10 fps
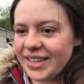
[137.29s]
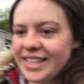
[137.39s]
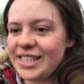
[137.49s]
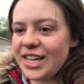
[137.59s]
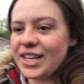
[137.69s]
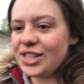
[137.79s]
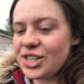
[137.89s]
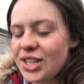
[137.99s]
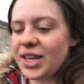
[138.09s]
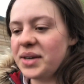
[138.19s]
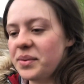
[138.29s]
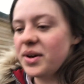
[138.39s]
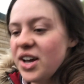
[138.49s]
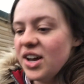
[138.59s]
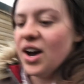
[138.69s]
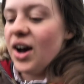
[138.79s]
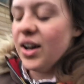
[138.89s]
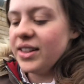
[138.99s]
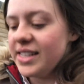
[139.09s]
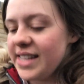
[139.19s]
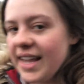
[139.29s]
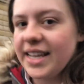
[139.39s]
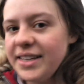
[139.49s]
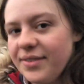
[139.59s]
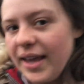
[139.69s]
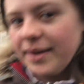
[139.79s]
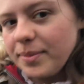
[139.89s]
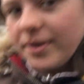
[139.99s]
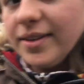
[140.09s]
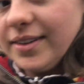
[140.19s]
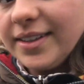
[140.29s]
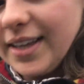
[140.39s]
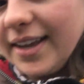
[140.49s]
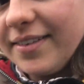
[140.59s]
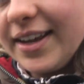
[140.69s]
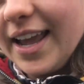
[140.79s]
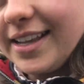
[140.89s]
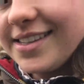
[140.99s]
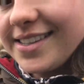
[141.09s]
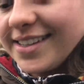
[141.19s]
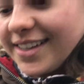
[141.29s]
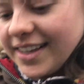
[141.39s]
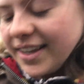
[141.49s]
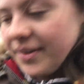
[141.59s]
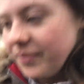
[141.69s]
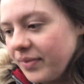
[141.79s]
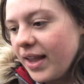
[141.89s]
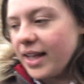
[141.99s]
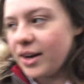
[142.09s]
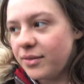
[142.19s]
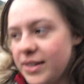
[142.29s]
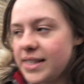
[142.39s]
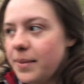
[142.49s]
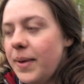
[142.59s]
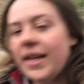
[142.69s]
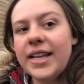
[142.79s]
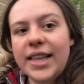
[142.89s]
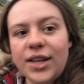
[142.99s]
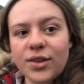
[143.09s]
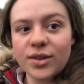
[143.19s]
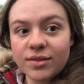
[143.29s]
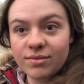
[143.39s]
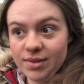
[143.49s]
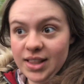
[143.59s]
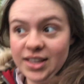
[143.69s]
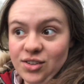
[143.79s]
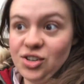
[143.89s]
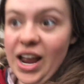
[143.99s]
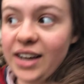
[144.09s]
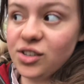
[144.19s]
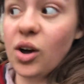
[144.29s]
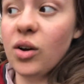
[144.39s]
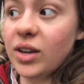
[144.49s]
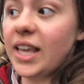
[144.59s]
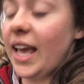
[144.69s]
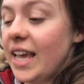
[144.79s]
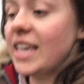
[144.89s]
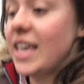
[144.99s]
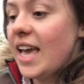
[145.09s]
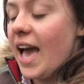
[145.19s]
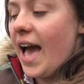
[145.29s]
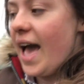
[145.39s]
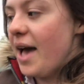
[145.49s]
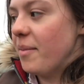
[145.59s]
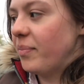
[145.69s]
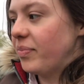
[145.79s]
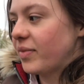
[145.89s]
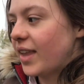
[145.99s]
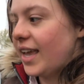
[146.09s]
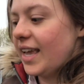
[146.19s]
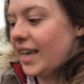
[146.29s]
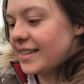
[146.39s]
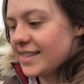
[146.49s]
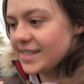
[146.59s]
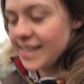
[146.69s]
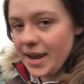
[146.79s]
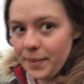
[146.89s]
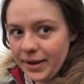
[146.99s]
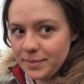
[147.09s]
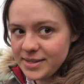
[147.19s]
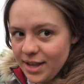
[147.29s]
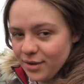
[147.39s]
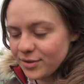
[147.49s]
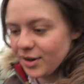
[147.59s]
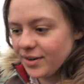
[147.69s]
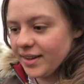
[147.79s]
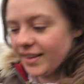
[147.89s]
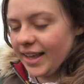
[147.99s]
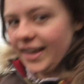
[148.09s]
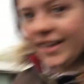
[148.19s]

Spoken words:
He turned 2 on the 2nd of April. Here he is. And obviously being a little jack donkey, he has to stay by himself currently.